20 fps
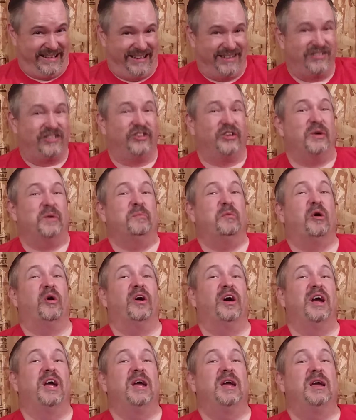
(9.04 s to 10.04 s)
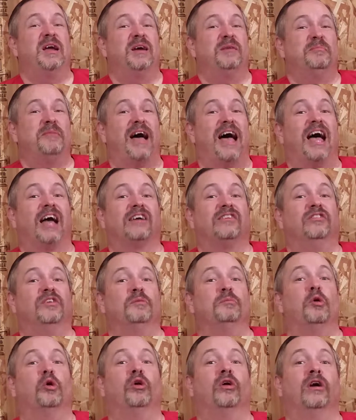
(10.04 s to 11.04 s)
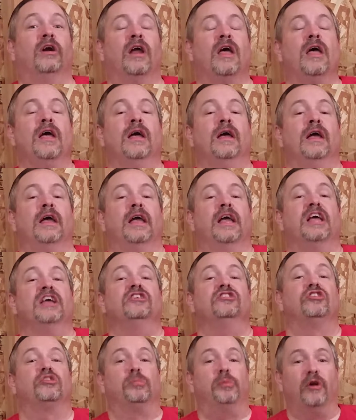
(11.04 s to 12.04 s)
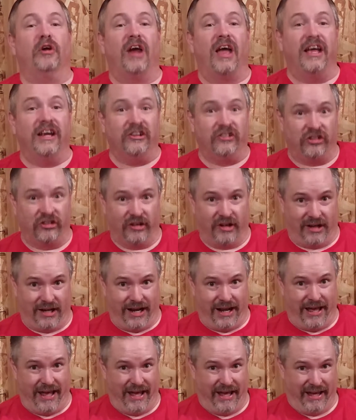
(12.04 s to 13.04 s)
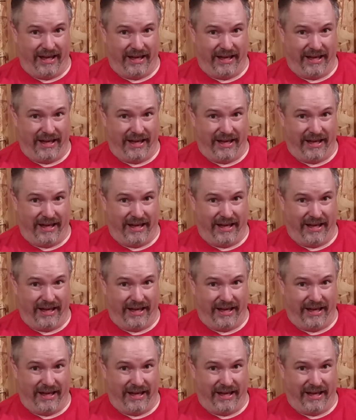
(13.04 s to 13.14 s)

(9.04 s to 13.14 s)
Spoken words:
It's your boy back for more inspiration.